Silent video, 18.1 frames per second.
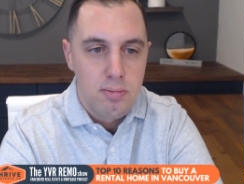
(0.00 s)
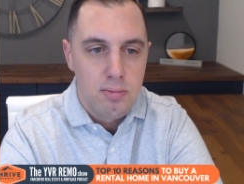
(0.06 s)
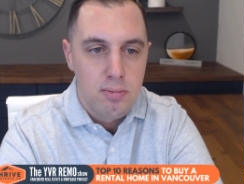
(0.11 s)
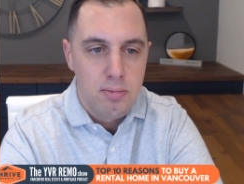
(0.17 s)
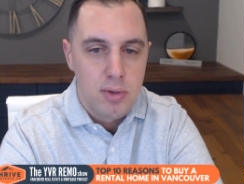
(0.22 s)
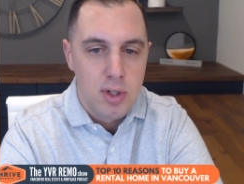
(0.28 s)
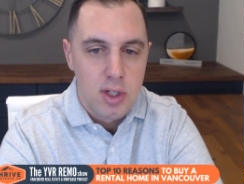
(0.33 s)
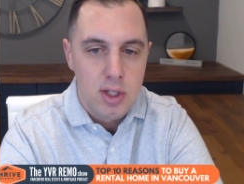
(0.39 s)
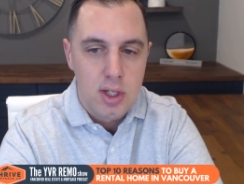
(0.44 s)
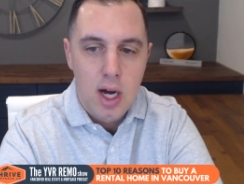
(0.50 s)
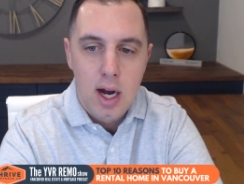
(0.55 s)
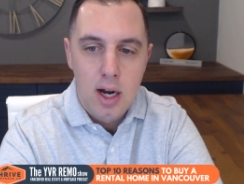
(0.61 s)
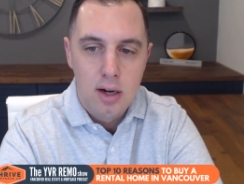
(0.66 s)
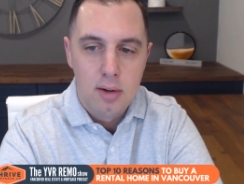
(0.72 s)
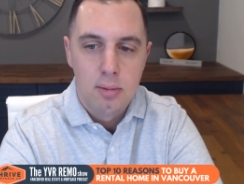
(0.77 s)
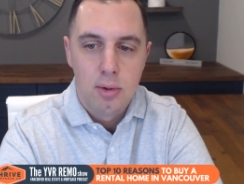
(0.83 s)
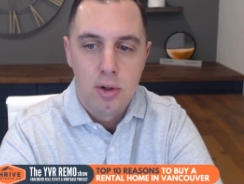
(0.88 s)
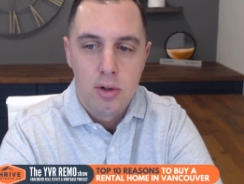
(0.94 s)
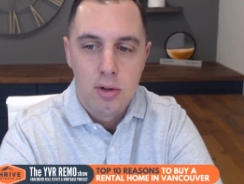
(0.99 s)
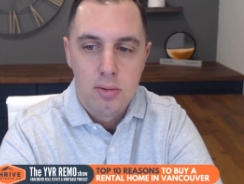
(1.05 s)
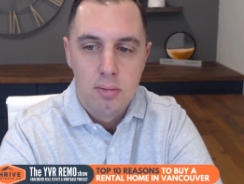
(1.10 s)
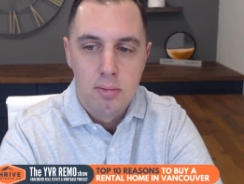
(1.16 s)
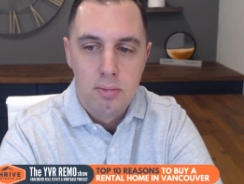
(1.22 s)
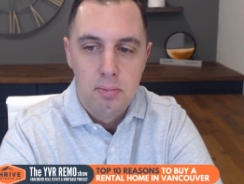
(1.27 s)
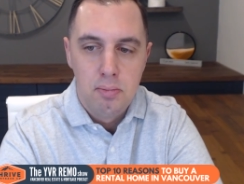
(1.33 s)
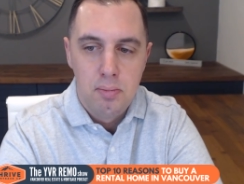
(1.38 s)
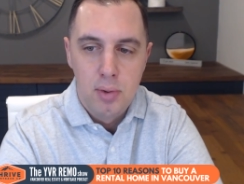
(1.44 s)

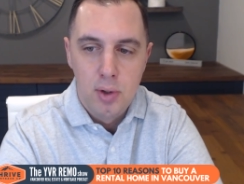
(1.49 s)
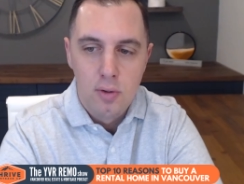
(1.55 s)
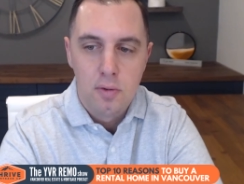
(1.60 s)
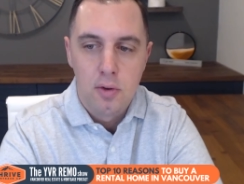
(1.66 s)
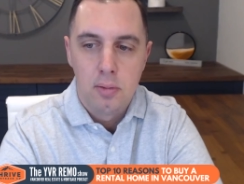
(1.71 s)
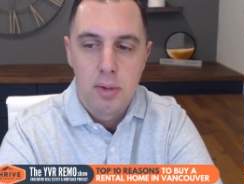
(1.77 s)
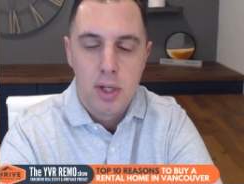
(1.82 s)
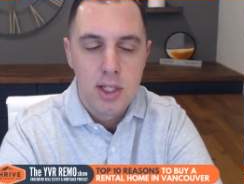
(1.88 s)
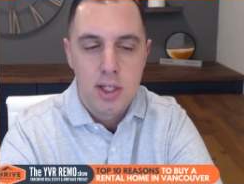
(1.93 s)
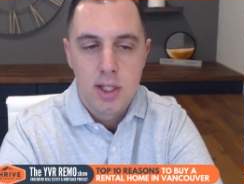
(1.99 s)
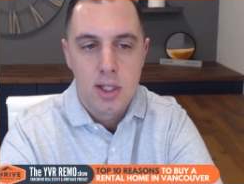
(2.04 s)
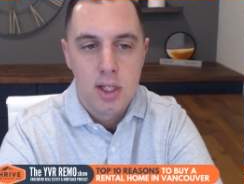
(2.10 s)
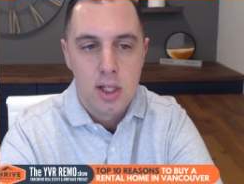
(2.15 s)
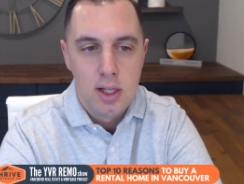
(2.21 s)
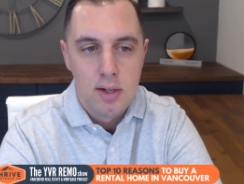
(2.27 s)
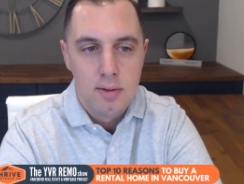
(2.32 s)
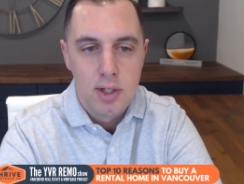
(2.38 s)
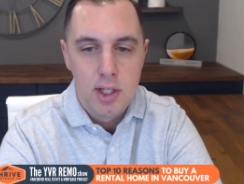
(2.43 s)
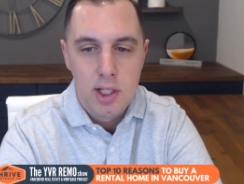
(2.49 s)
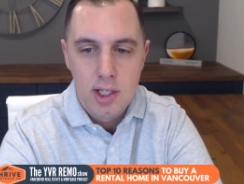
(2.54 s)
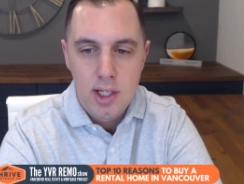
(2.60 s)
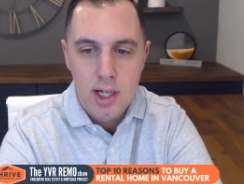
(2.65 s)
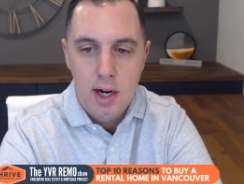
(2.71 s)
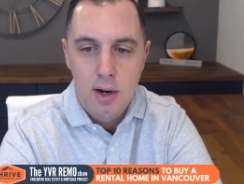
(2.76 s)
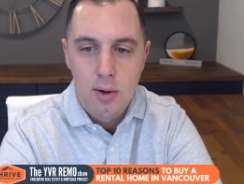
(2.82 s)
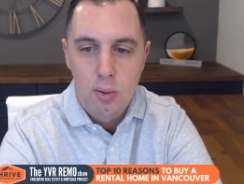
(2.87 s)
desirable, beautiful places to live in the entire